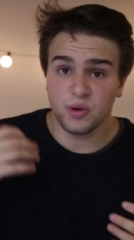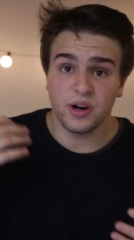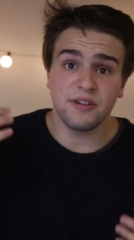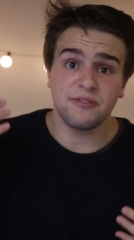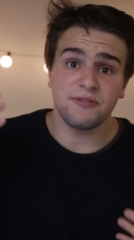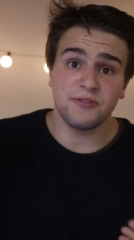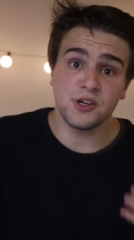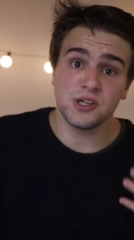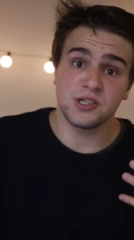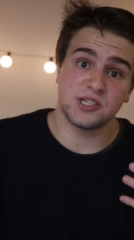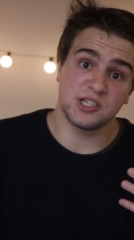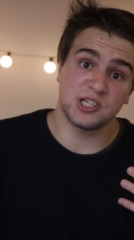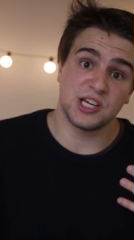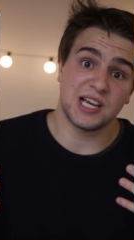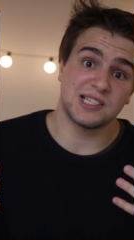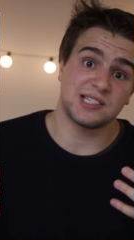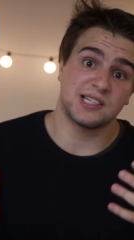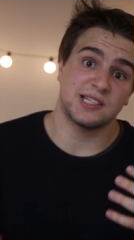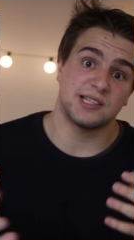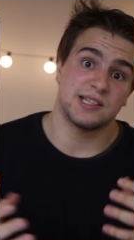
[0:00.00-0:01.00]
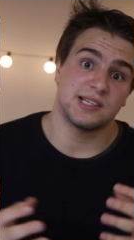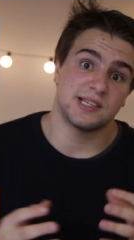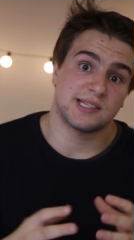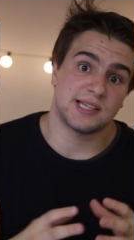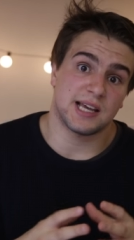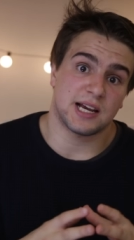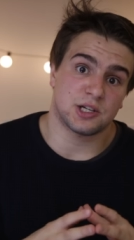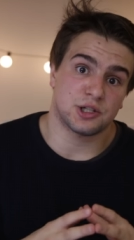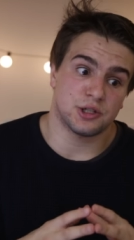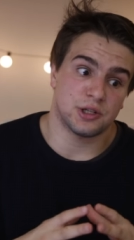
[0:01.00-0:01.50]
when I first suggested this
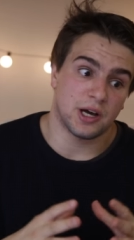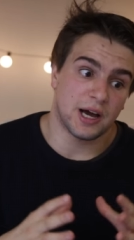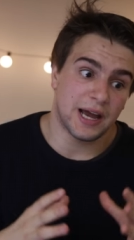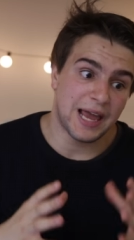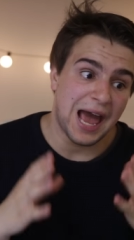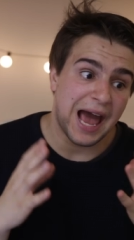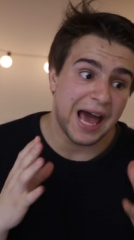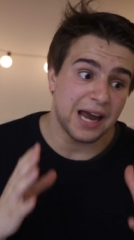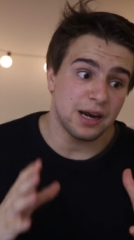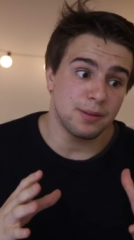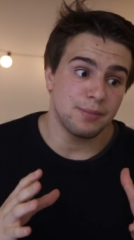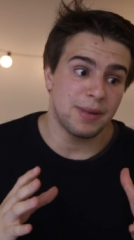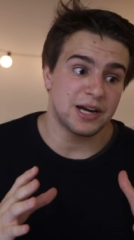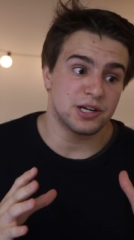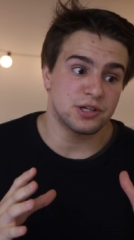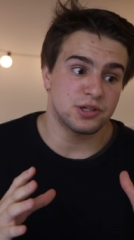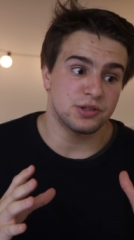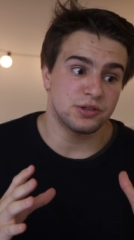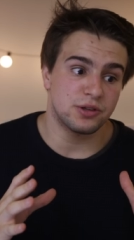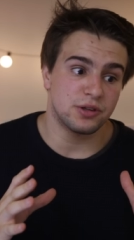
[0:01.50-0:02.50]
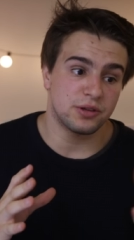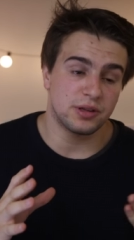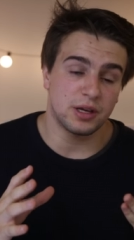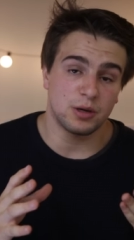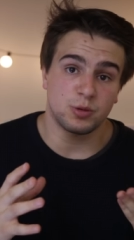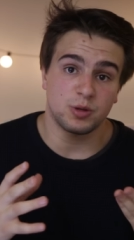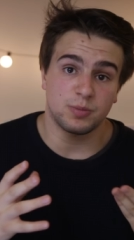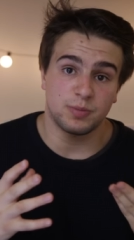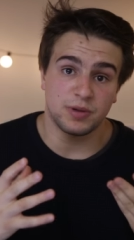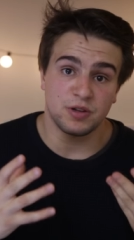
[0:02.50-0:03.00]
section, I had imagined that they
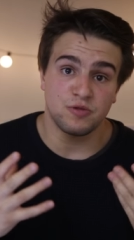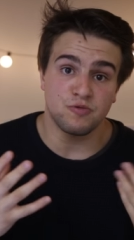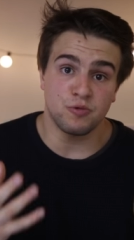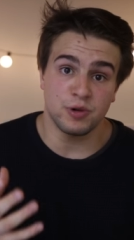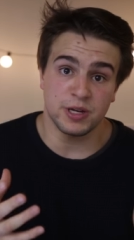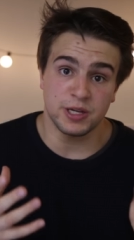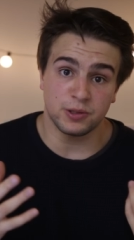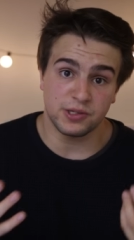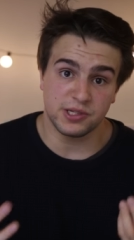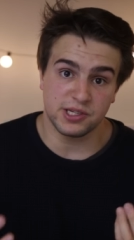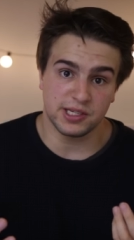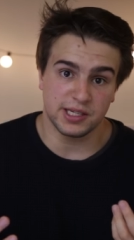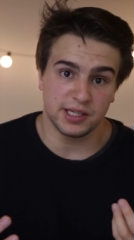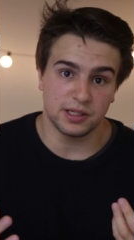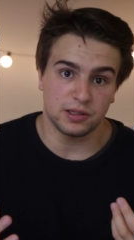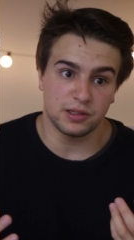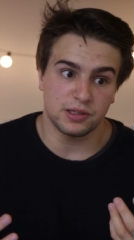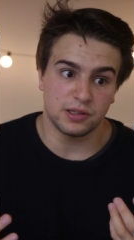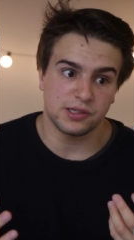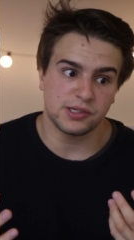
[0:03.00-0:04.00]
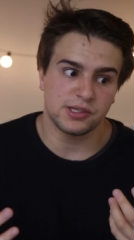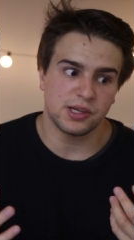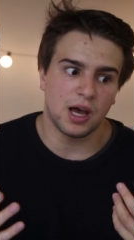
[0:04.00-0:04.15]
would be real stills.